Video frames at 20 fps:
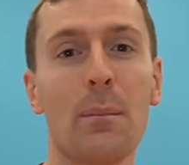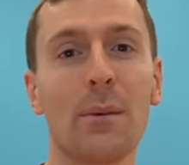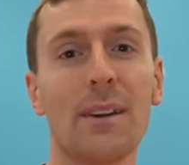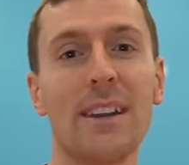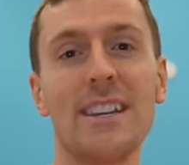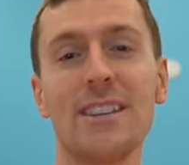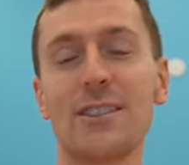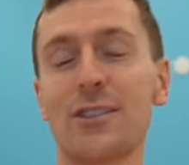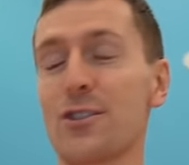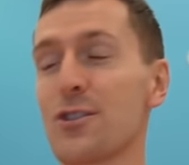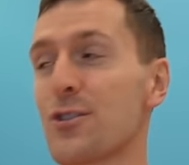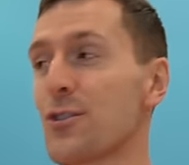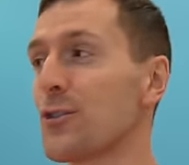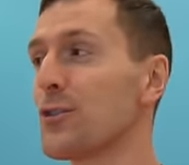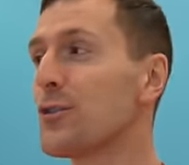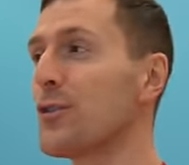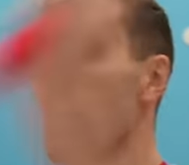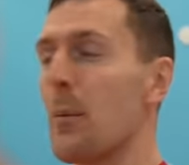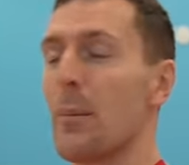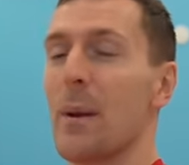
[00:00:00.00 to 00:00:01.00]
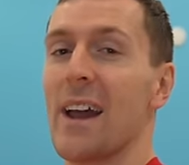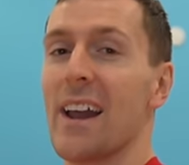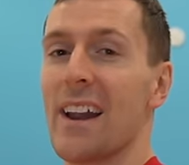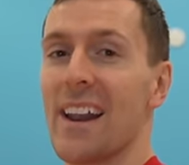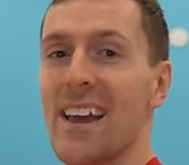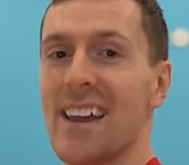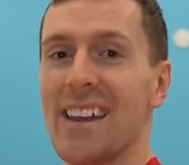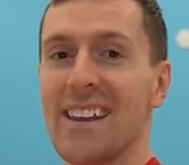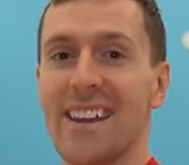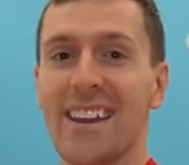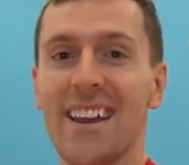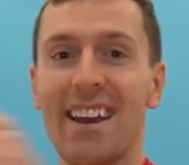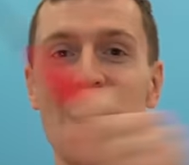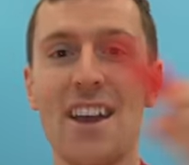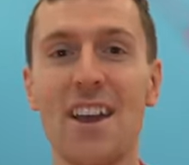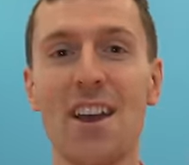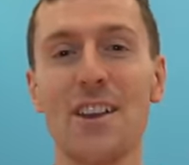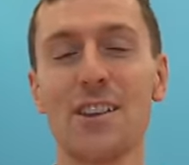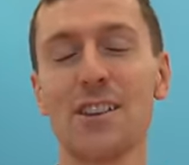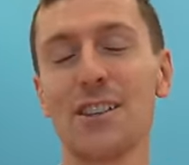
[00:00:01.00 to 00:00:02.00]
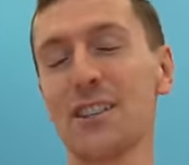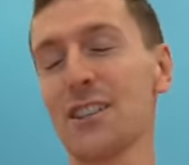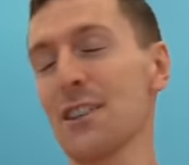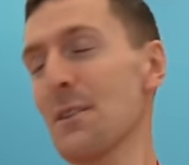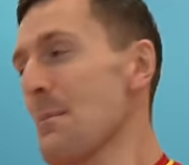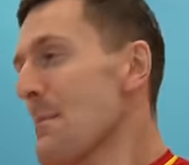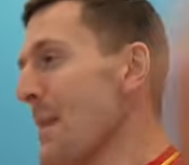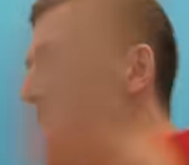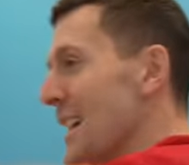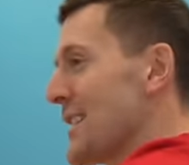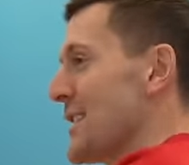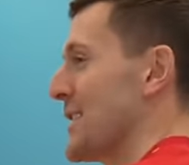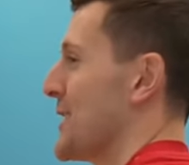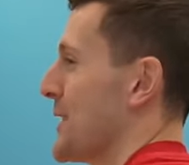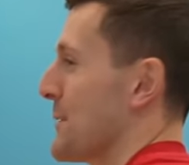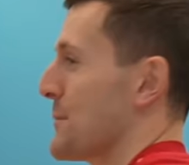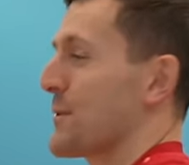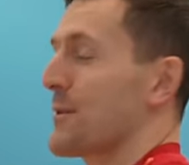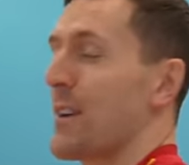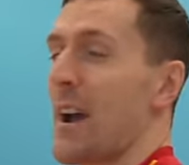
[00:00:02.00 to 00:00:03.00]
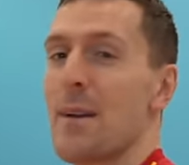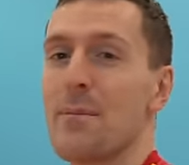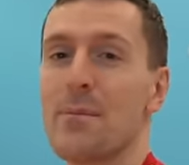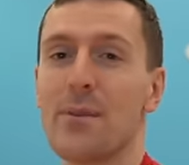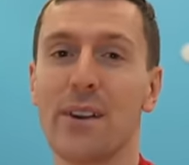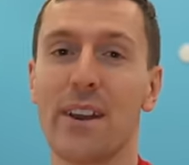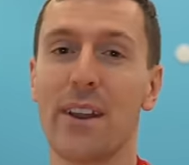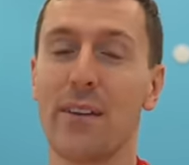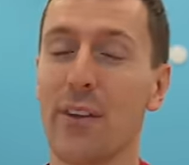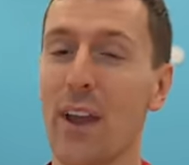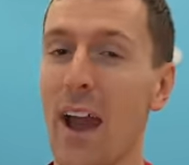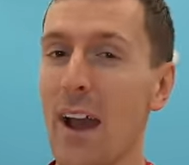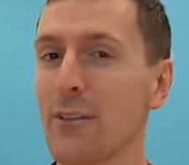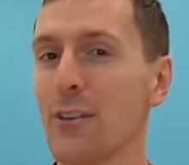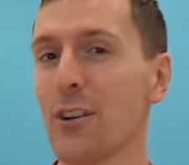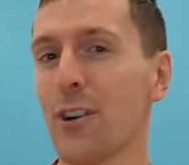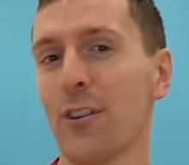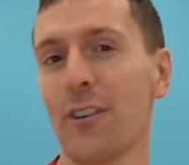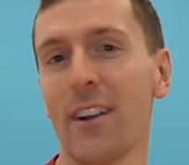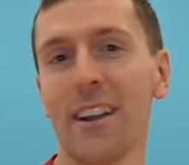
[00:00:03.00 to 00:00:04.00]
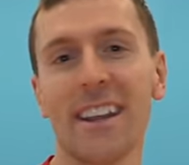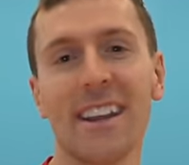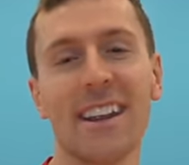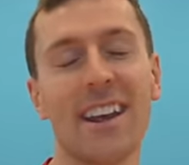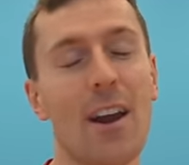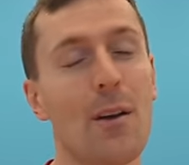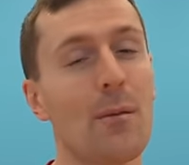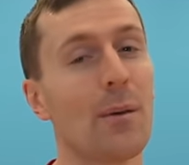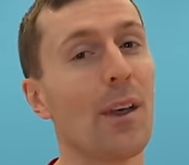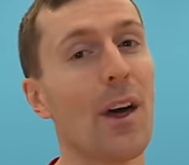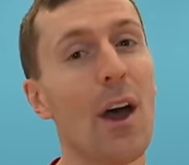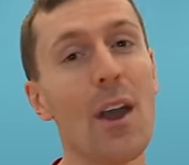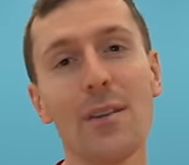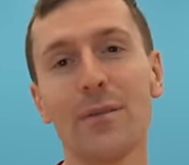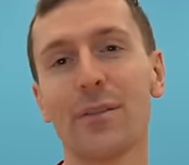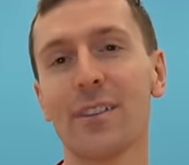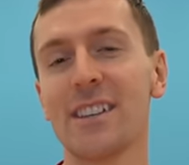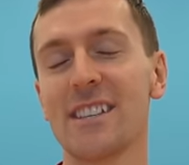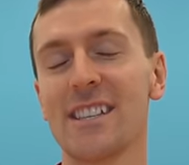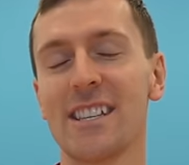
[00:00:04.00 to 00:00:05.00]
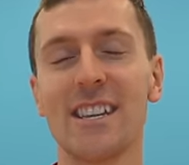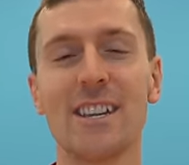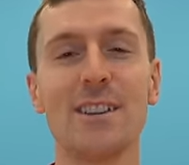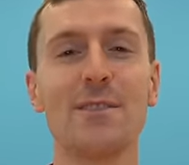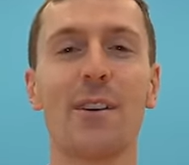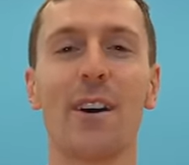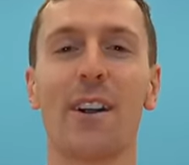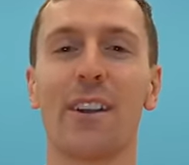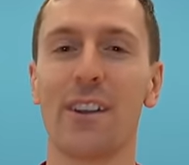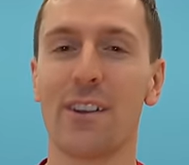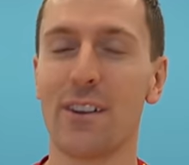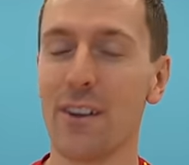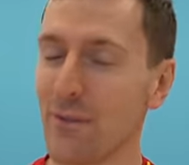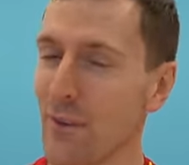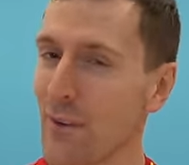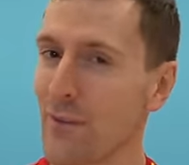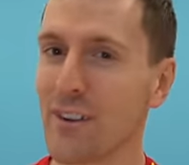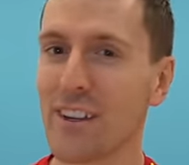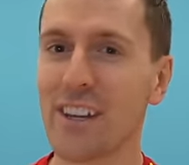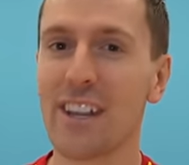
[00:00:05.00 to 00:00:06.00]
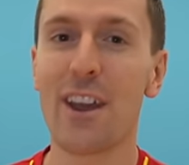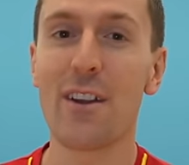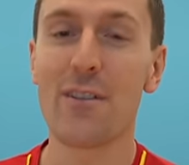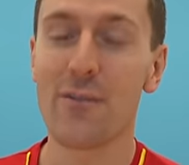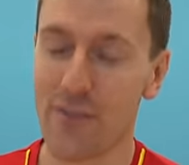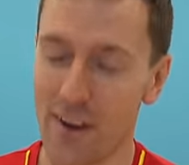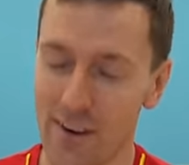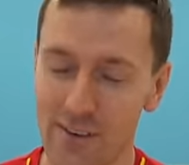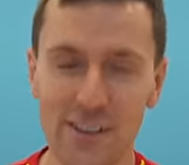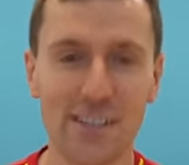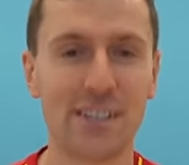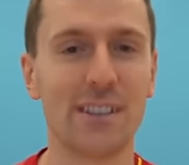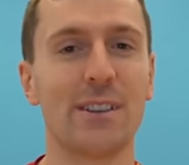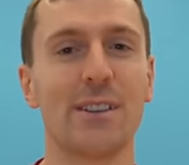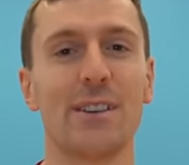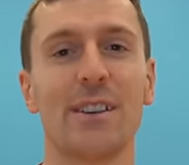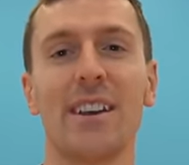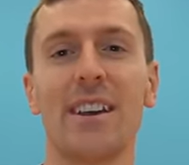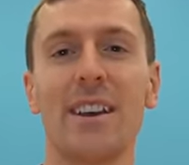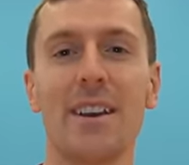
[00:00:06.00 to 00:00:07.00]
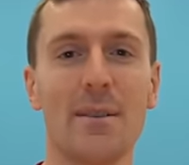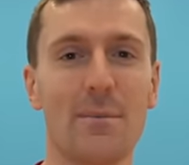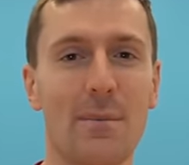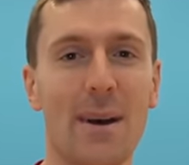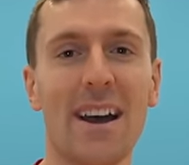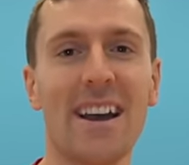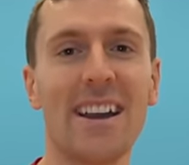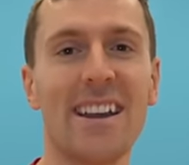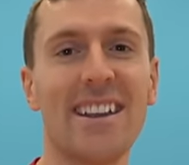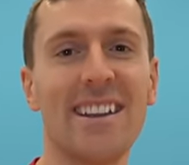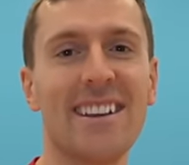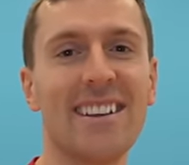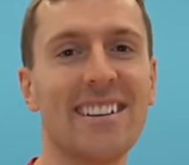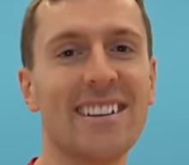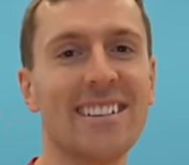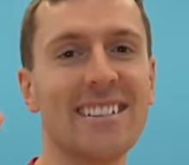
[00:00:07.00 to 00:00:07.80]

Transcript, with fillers: please drop it a like, smash the subscribe button if you haven't already, and we'll hopefully see you on another video very soon. Bye.